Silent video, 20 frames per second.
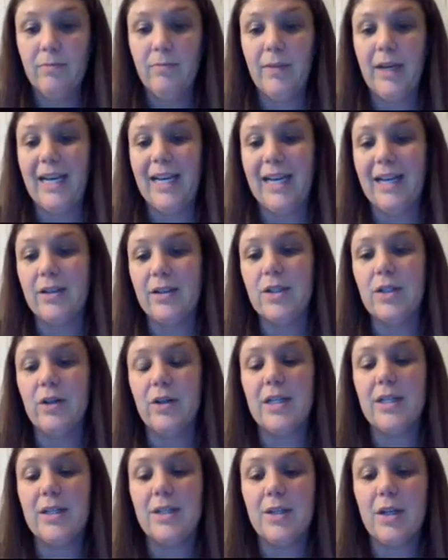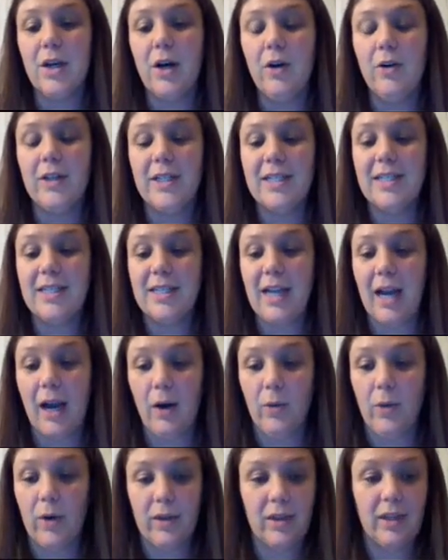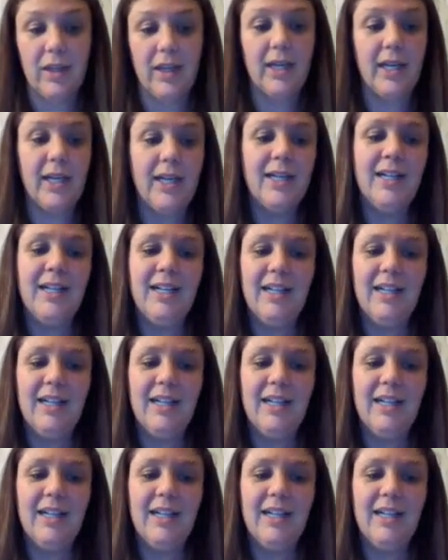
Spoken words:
My answer is no, it's not worth it.